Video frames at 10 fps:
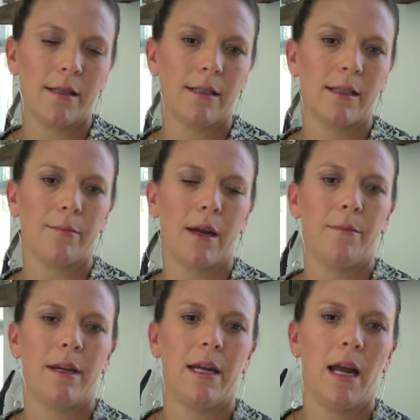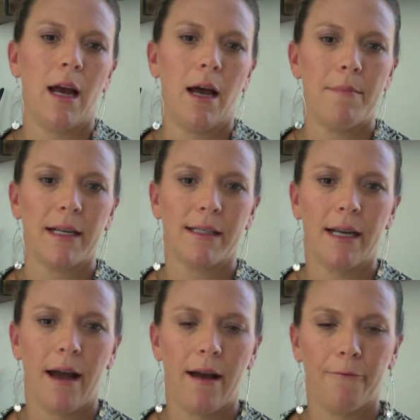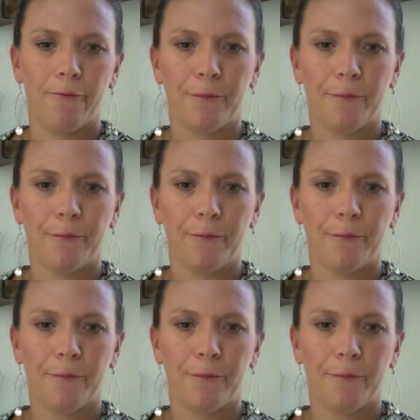That's going to be a must have.